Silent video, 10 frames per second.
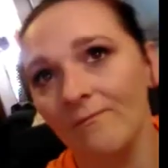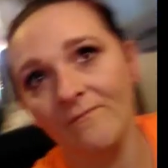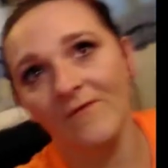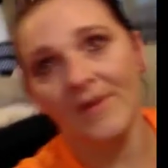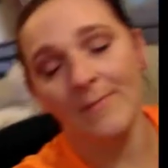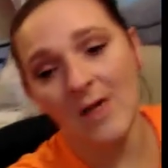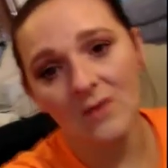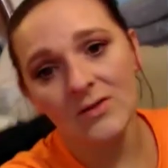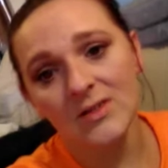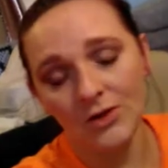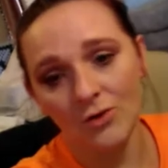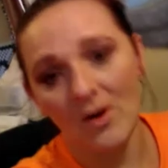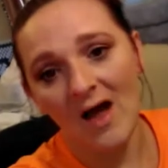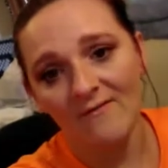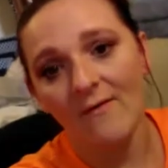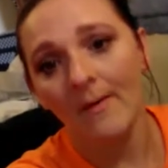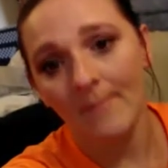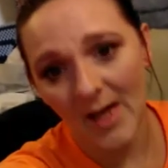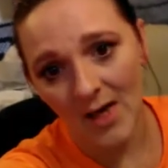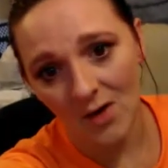females than you have
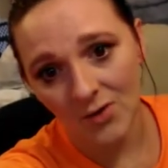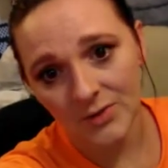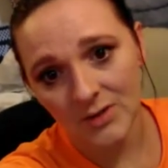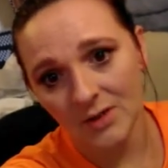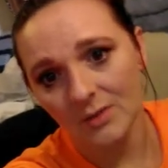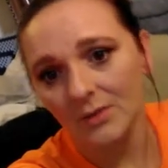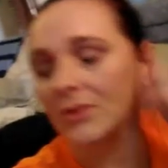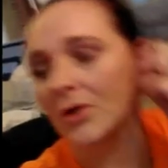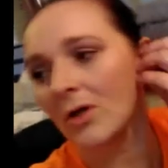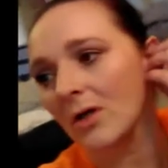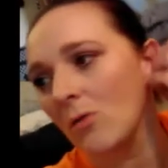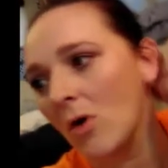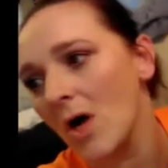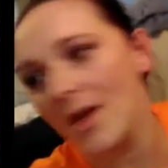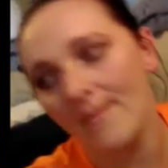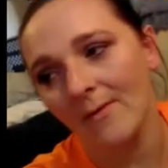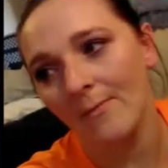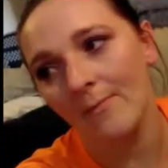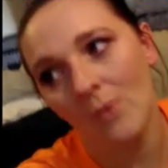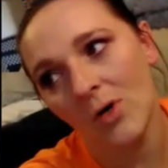males. You're going to want
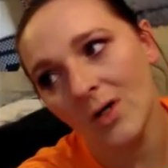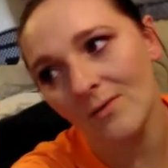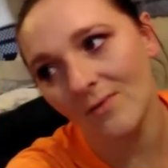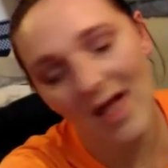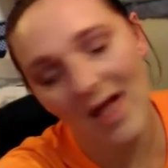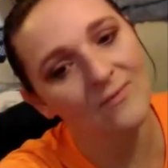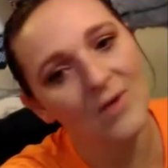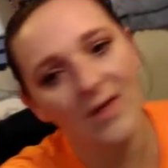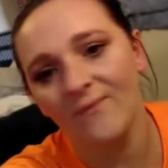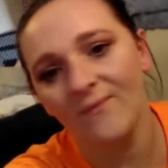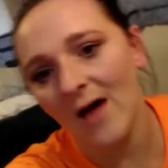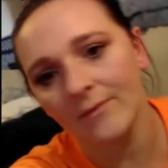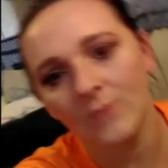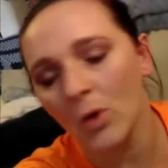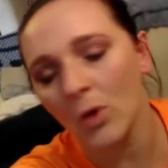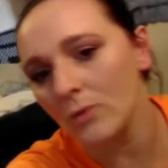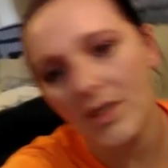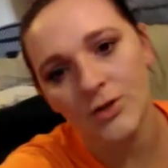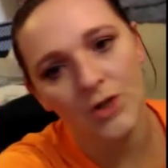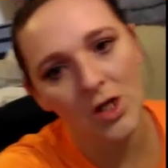more, kind of like a 5-to-1
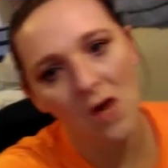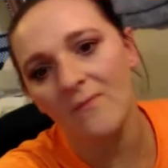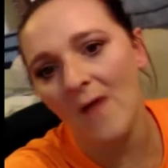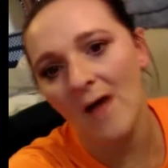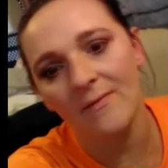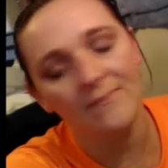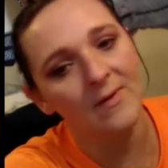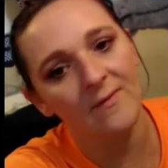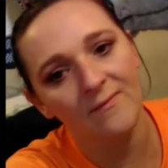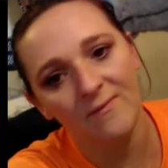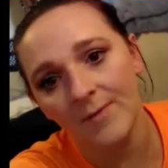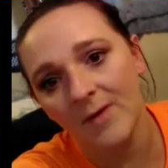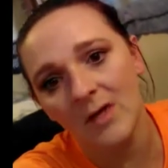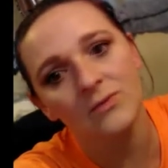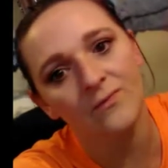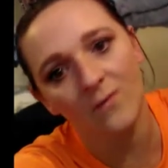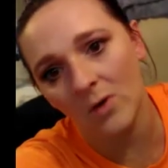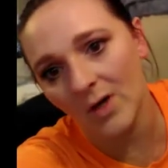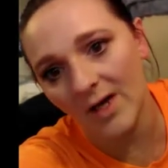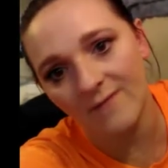ratio. 5 females
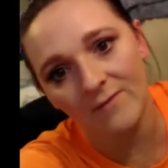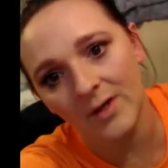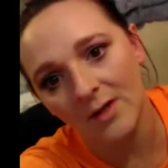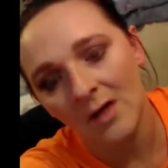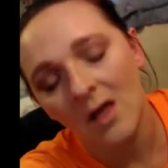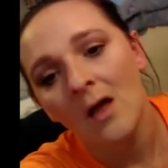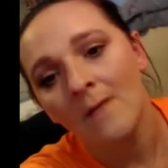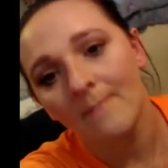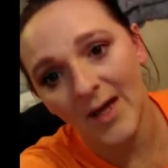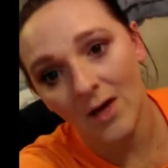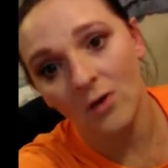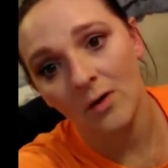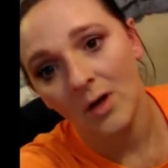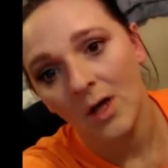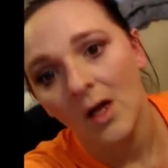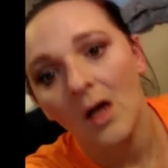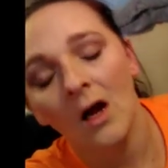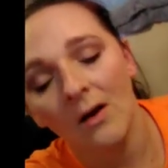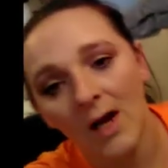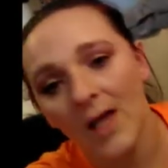for every male.
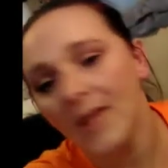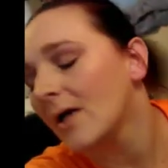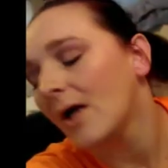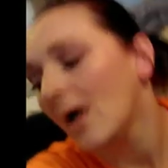Alright.